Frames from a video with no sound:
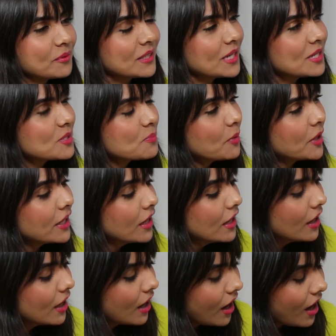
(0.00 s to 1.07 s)
couple days. But
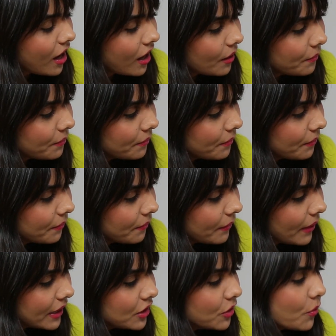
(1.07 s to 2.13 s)

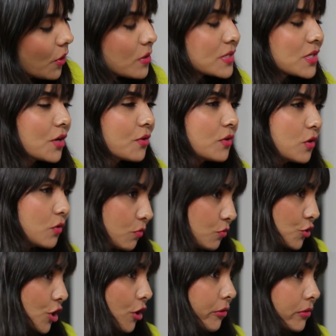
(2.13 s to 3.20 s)
and
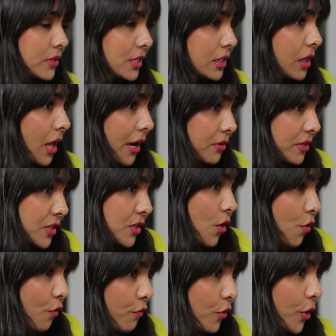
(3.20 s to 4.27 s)
you chose Klaus
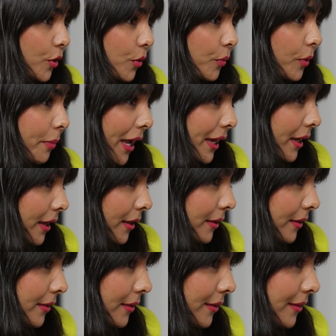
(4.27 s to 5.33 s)
over Rebecca.
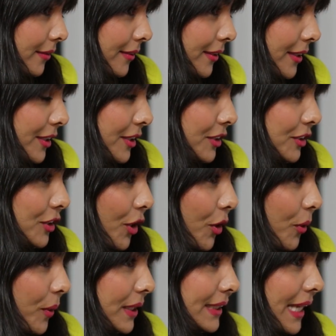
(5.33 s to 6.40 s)

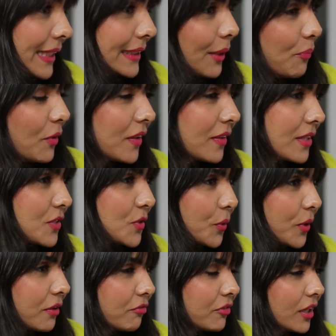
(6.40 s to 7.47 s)
So is that something that's
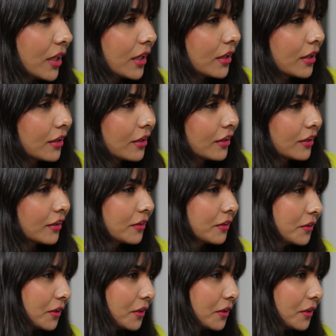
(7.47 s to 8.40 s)
sort of gonna